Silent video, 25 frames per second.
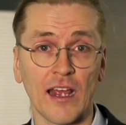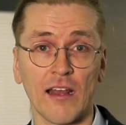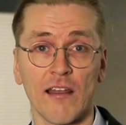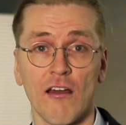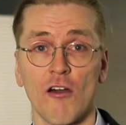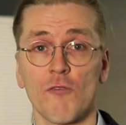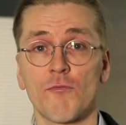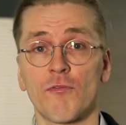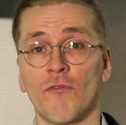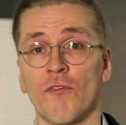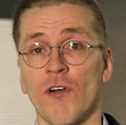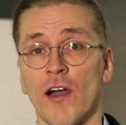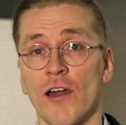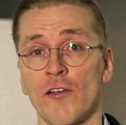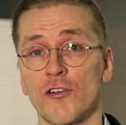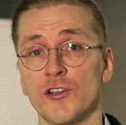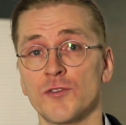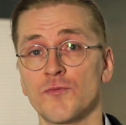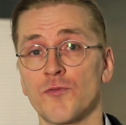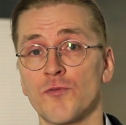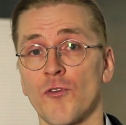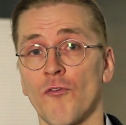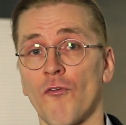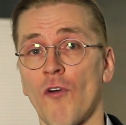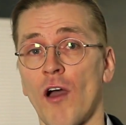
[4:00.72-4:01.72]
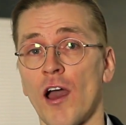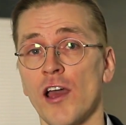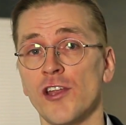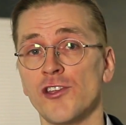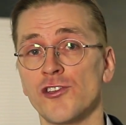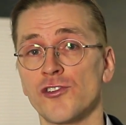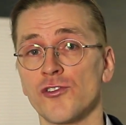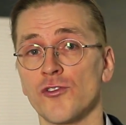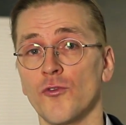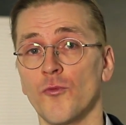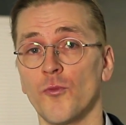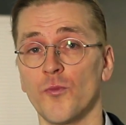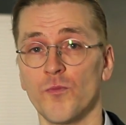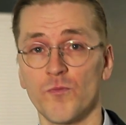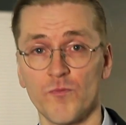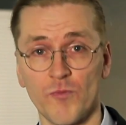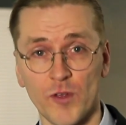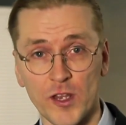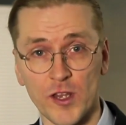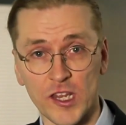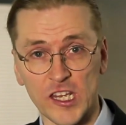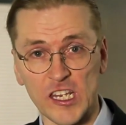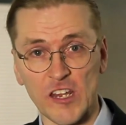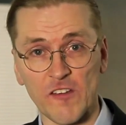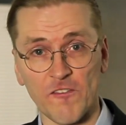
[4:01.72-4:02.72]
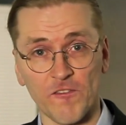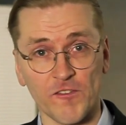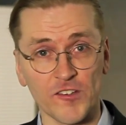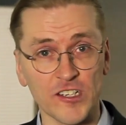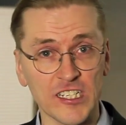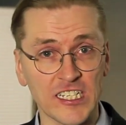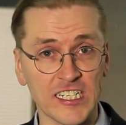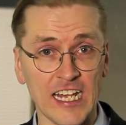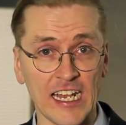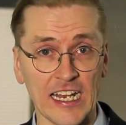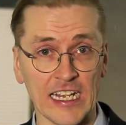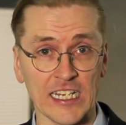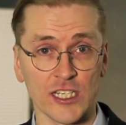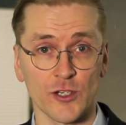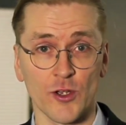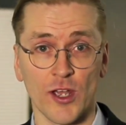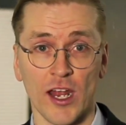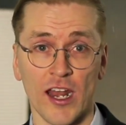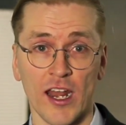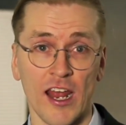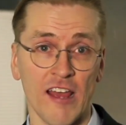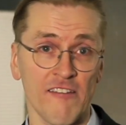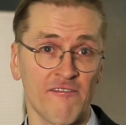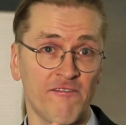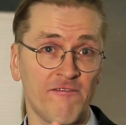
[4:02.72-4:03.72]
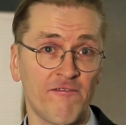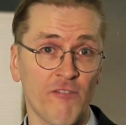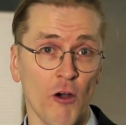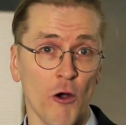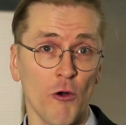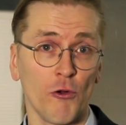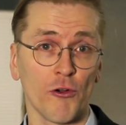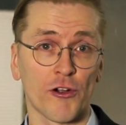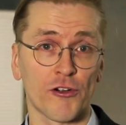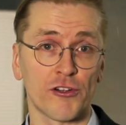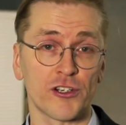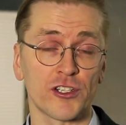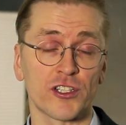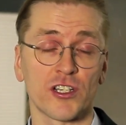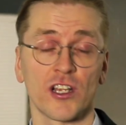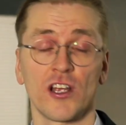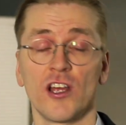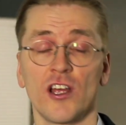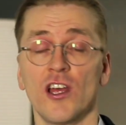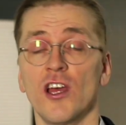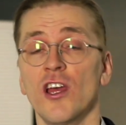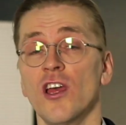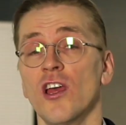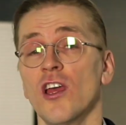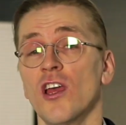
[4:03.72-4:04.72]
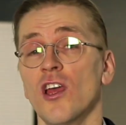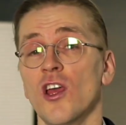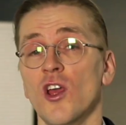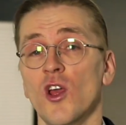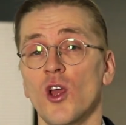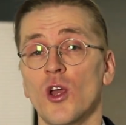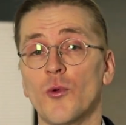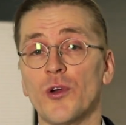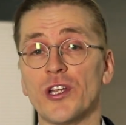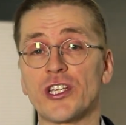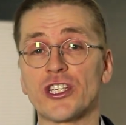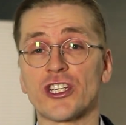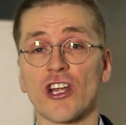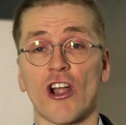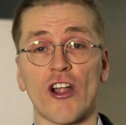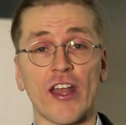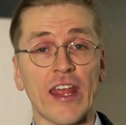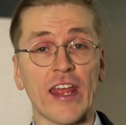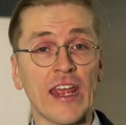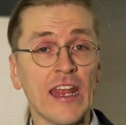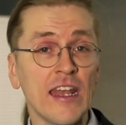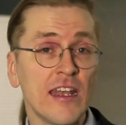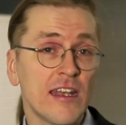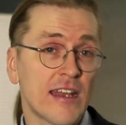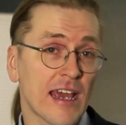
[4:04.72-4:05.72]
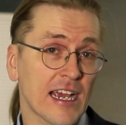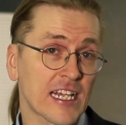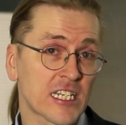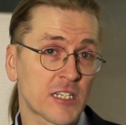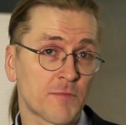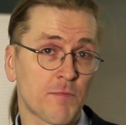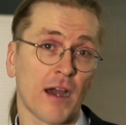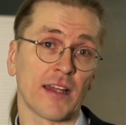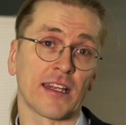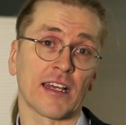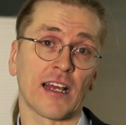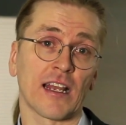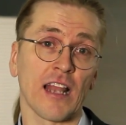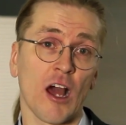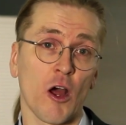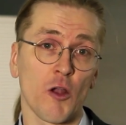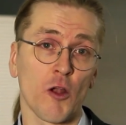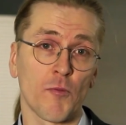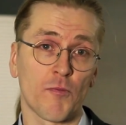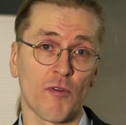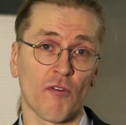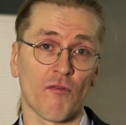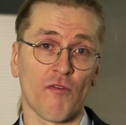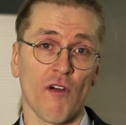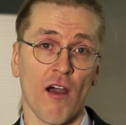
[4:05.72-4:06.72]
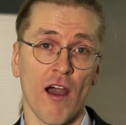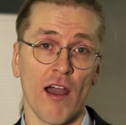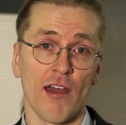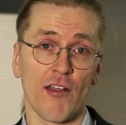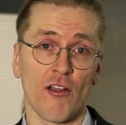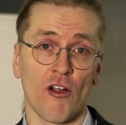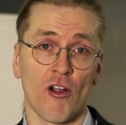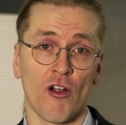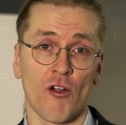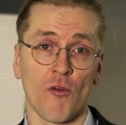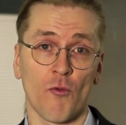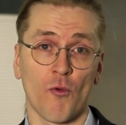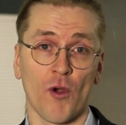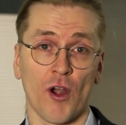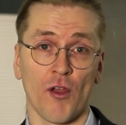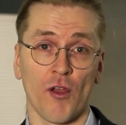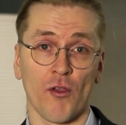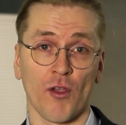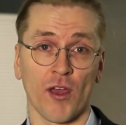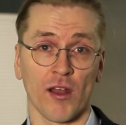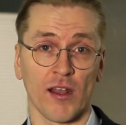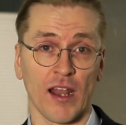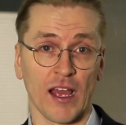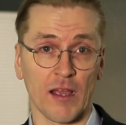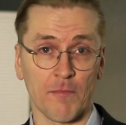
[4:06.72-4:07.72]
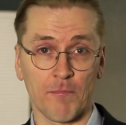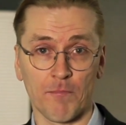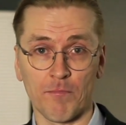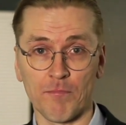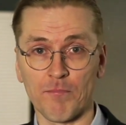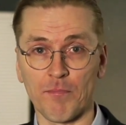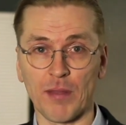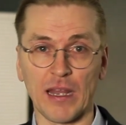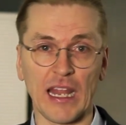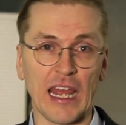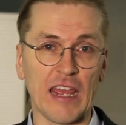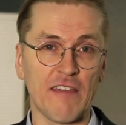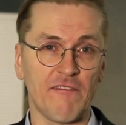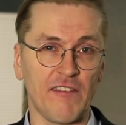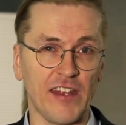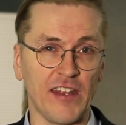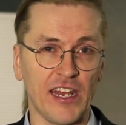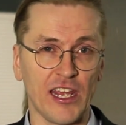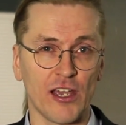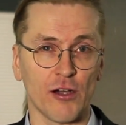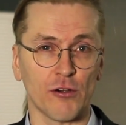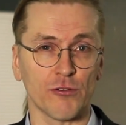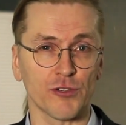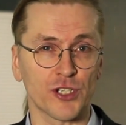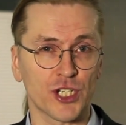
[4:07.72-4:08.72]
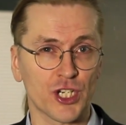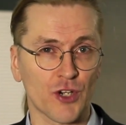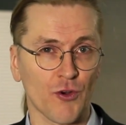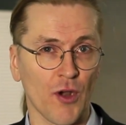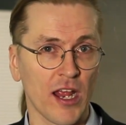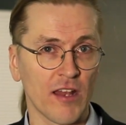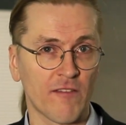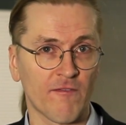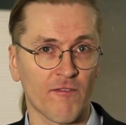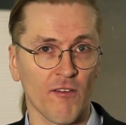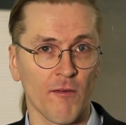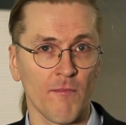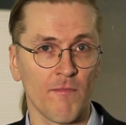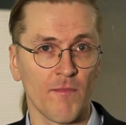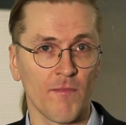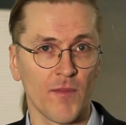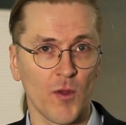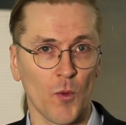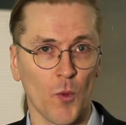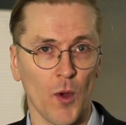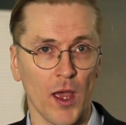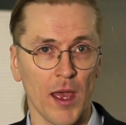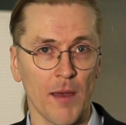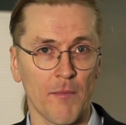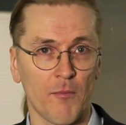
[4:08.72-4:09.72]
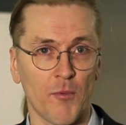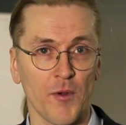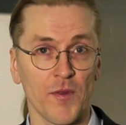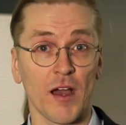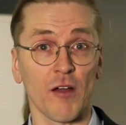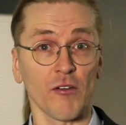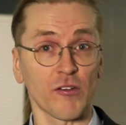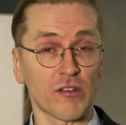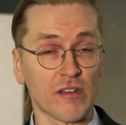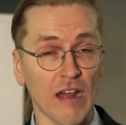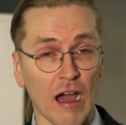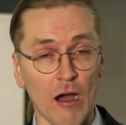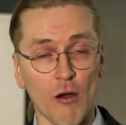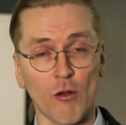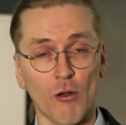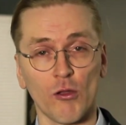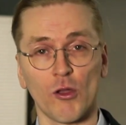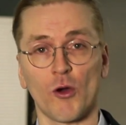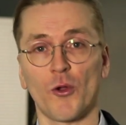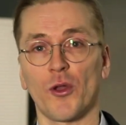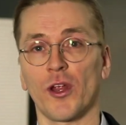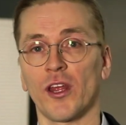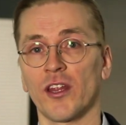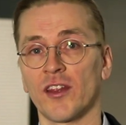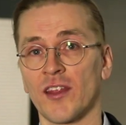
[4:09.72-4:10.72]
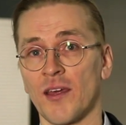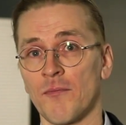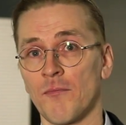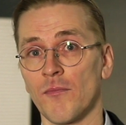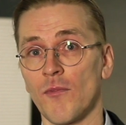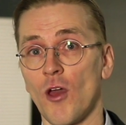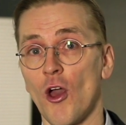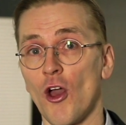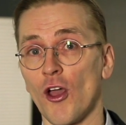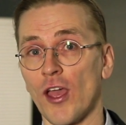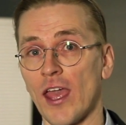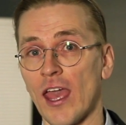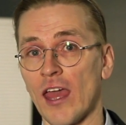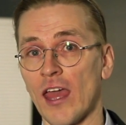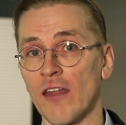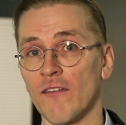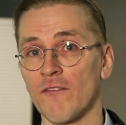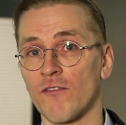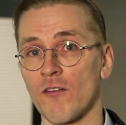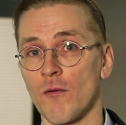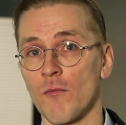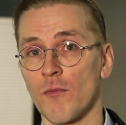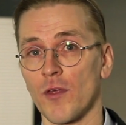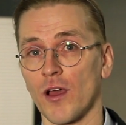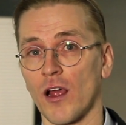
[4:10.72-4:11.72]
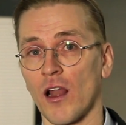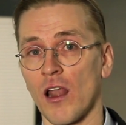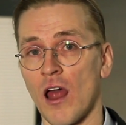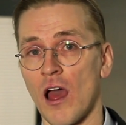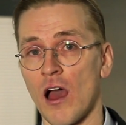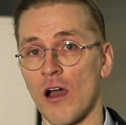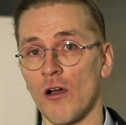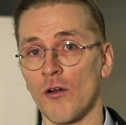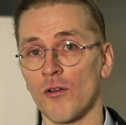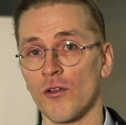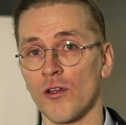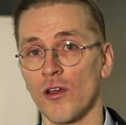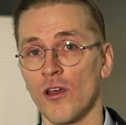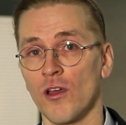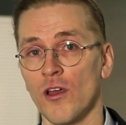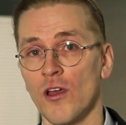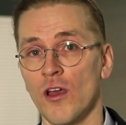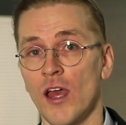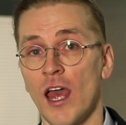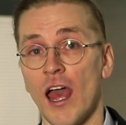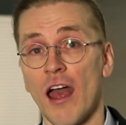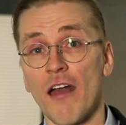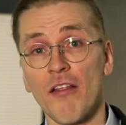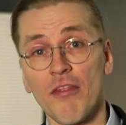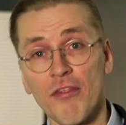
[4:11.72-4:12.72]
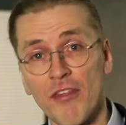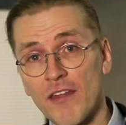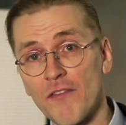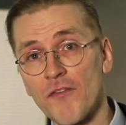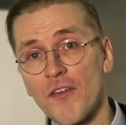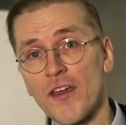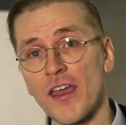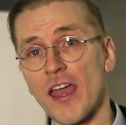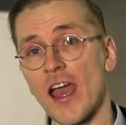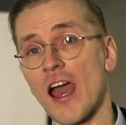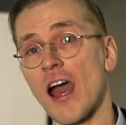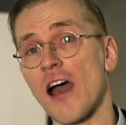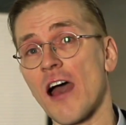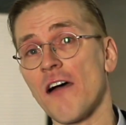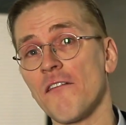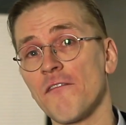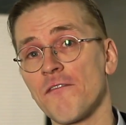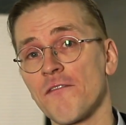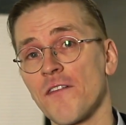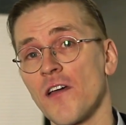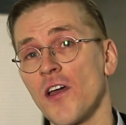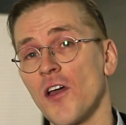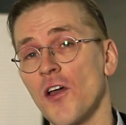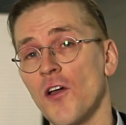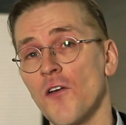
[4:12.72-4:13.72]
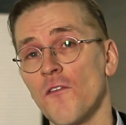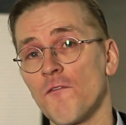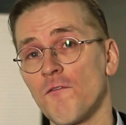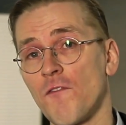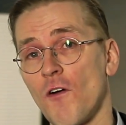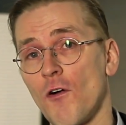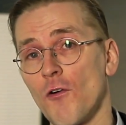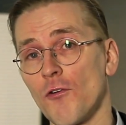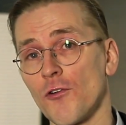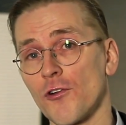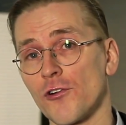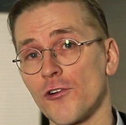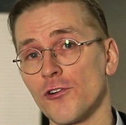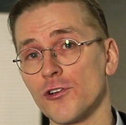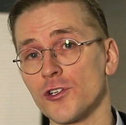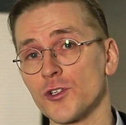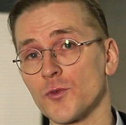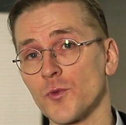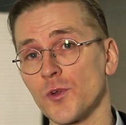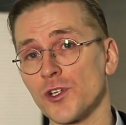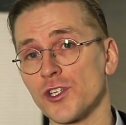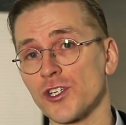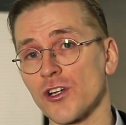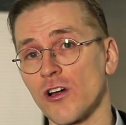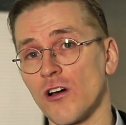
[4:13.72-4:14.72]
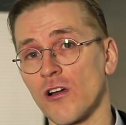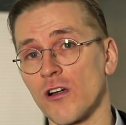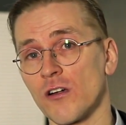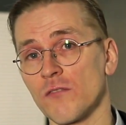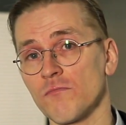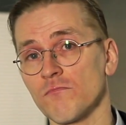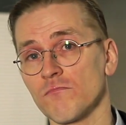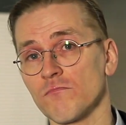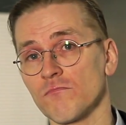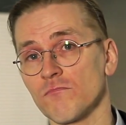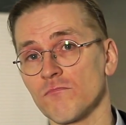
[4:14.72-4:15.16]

cloud providers provide you with different settings. You can have folders which are indexed by the cloud provider where you can like play videos straight from the web without downloading them again from the cloud. And then they have folders which are